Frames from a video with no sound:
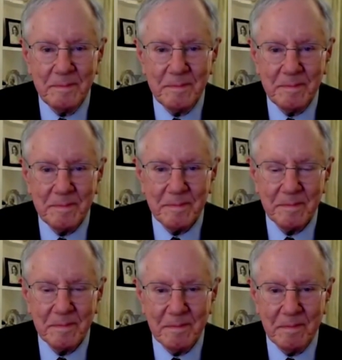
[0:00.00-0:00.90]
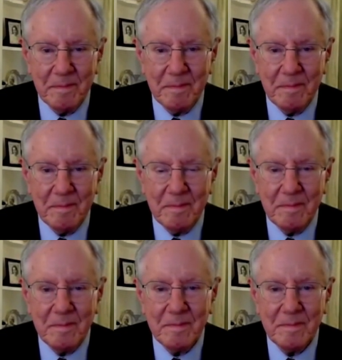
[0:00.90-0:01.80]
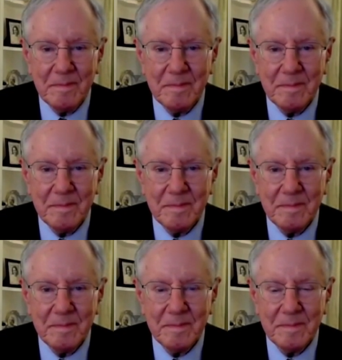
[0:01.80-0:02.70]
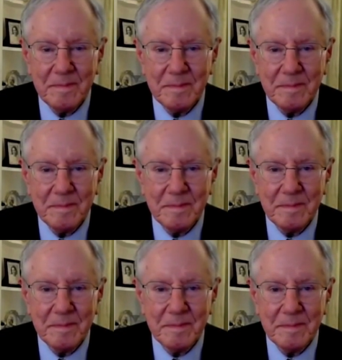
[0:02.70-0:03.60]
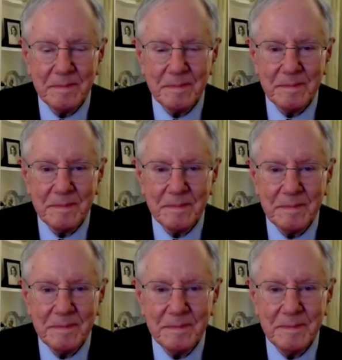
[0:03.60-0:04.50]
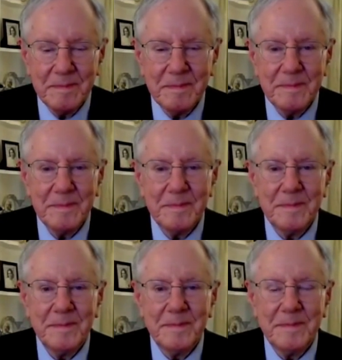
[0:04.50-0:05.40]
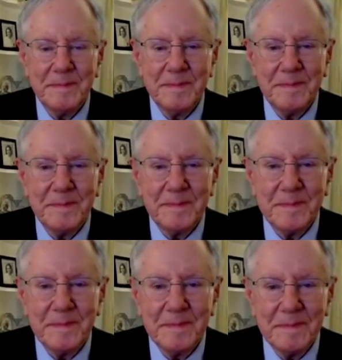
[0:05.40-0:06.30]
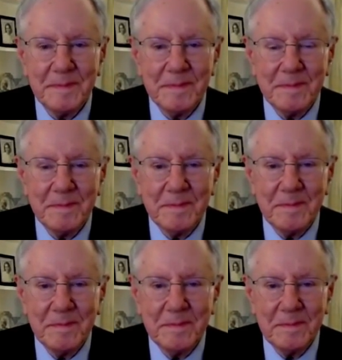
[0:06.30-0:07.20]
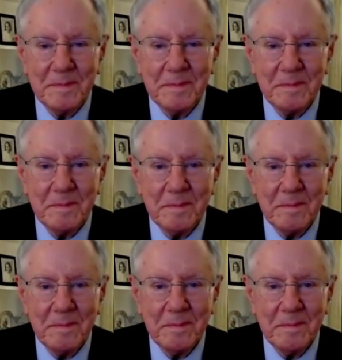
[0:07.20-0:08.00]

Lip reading: No words are spoken by the person on screen.